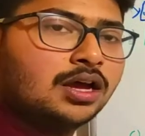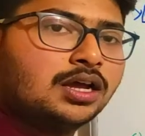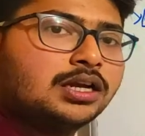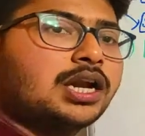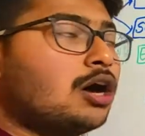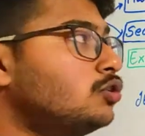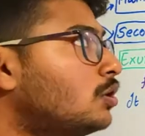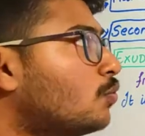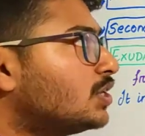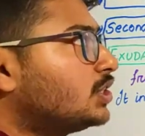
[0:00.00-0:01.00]
Now
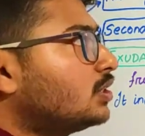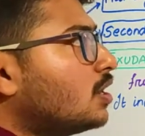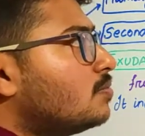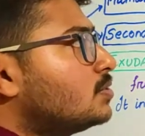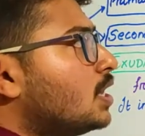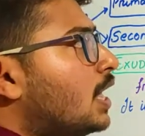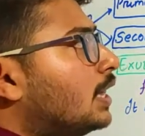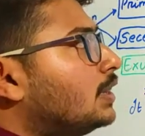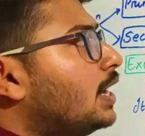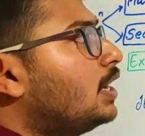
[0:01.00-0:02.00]
the question comes
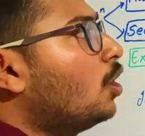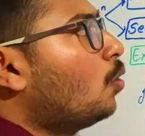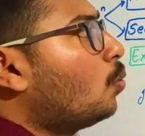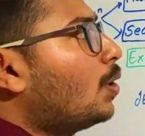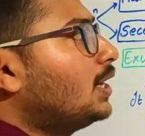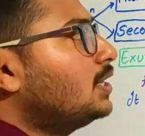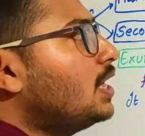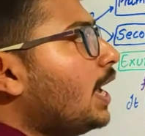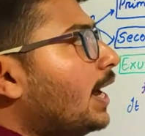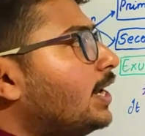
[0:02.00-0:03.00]
that what are
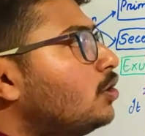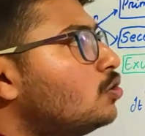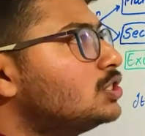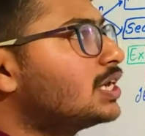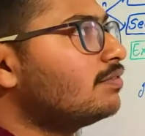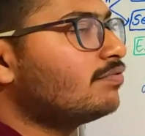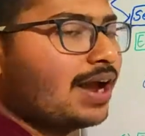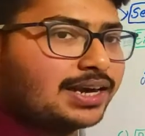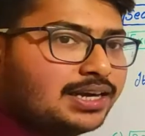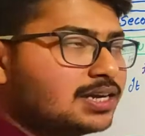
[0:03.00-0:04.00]
the etiological
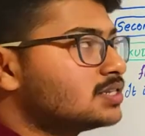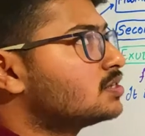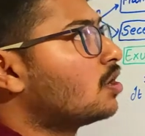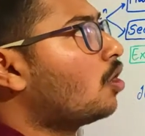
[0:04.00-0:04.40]
factors